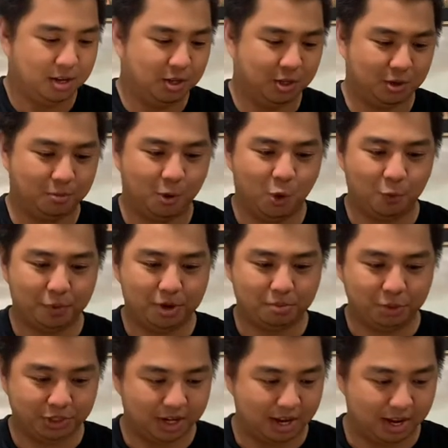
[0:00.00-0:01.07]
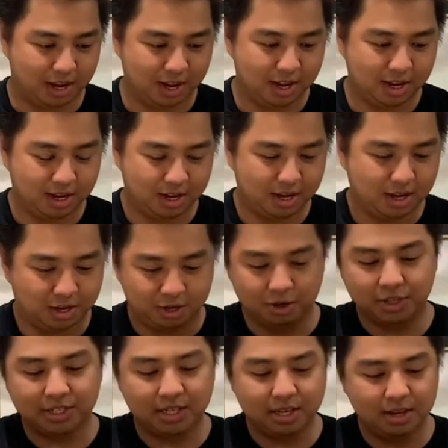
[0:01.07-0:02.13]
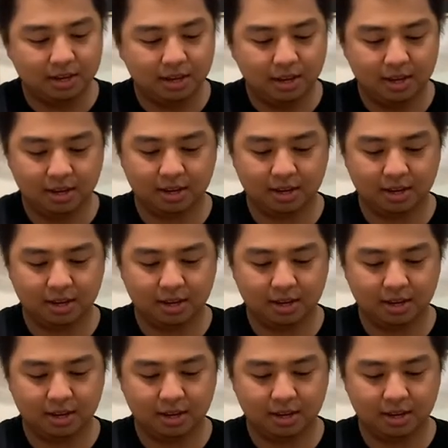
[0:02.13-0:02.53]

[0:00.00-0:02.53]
So, ma-open mo siya. You'll see,